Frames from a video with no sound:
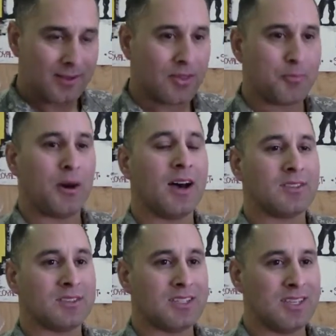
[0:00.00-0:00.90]
the
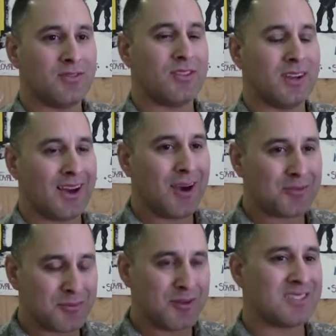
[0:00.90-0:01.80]
positive, the
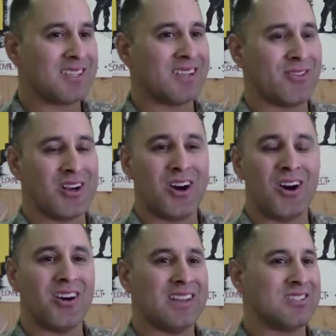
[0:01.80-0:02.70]
optimistic of it
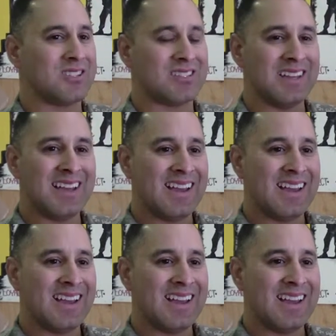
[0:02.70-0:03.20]
all, and just